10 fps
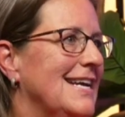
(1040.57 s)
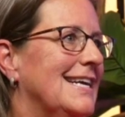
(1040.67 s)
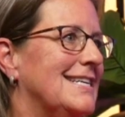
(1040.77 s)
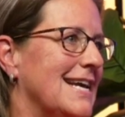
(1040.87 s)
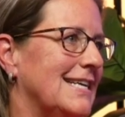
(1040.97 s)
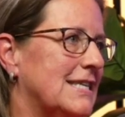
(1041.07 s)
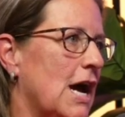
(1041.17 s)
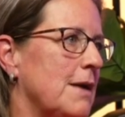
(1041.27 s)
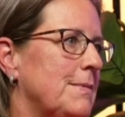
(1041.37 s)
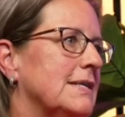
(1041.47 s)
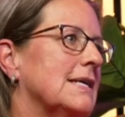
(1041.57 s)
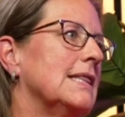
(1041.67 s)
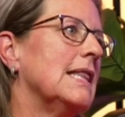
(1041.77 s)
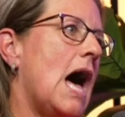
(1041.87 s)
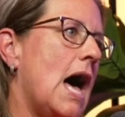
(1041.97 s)
It takes time and it's a
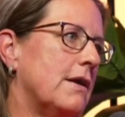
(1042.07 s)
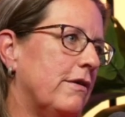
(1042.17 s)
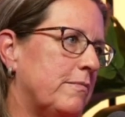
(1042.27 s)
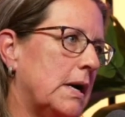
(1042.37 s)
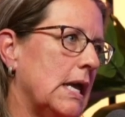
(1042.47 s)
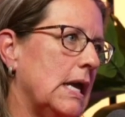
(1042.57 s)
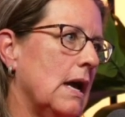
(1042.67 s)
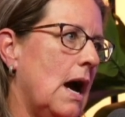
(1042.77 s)
lot of money.